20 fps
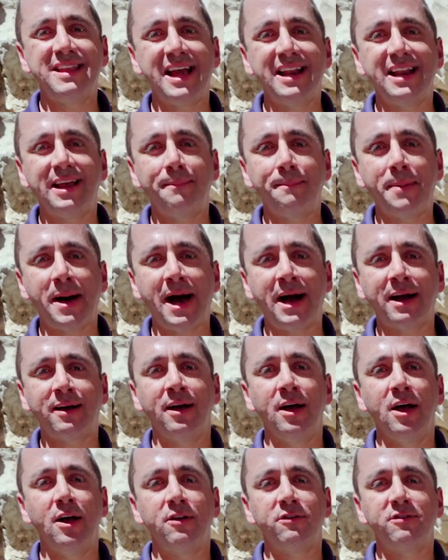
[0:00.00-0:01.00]
dating
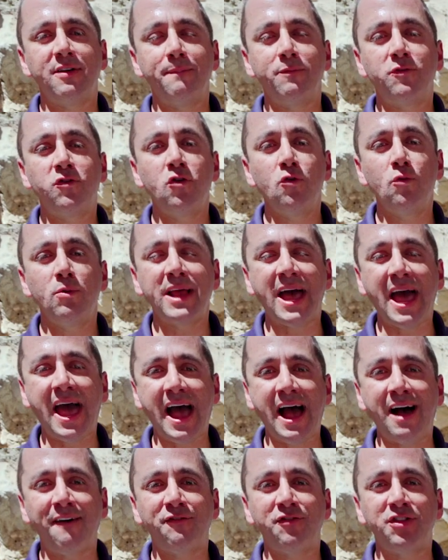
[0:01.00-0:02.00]
back some two and a
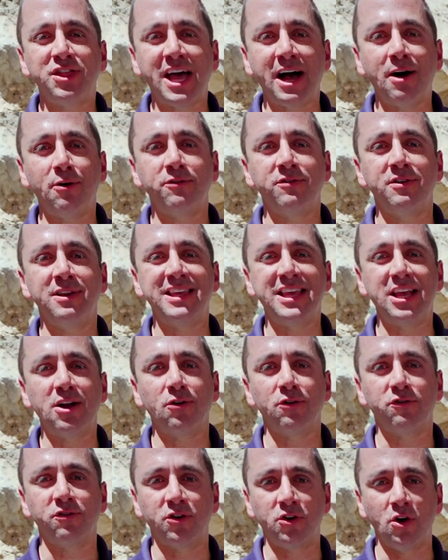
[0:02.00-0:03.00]
half thousand
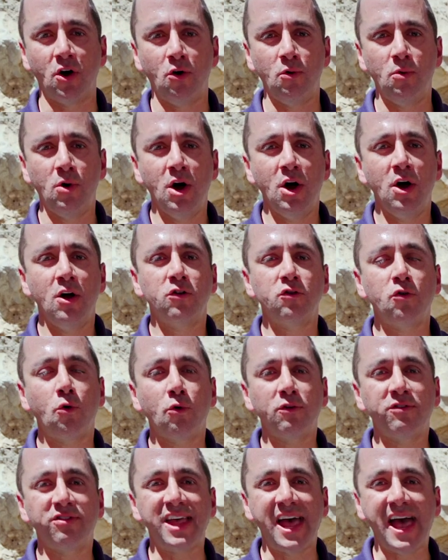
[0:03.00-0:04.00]
years ago
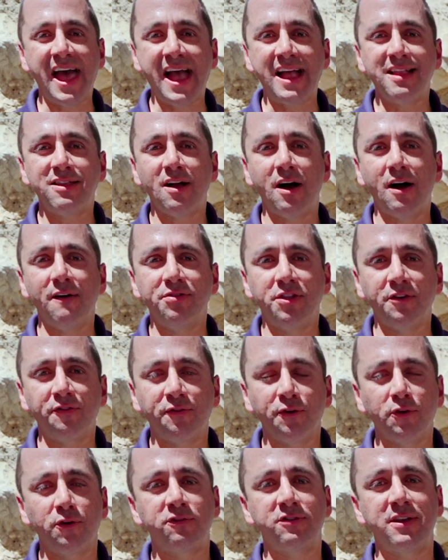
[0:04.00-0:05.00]
towards the end of the
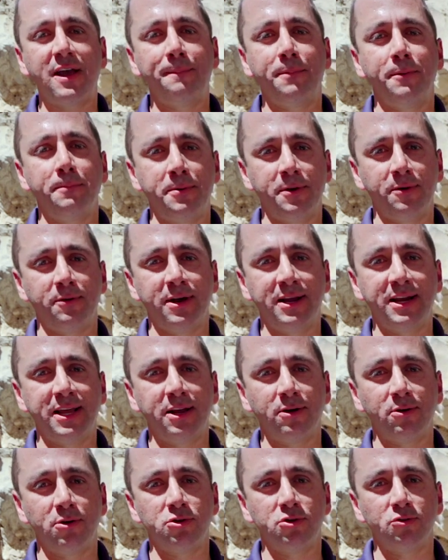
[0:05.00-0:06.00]
first temple period
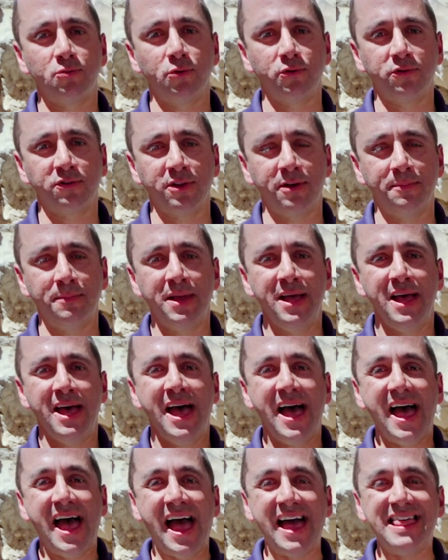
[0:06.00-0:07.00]
here in Jerusalem.
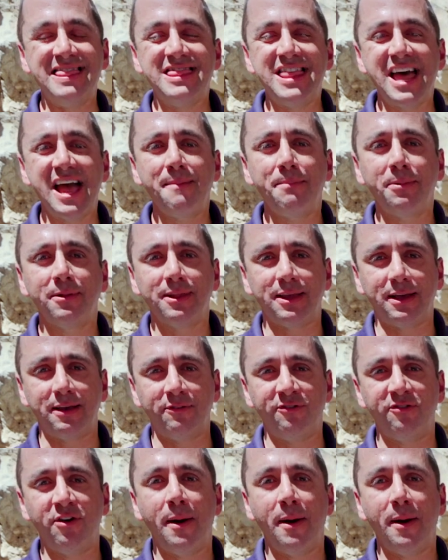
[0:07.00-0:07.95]
And they believe,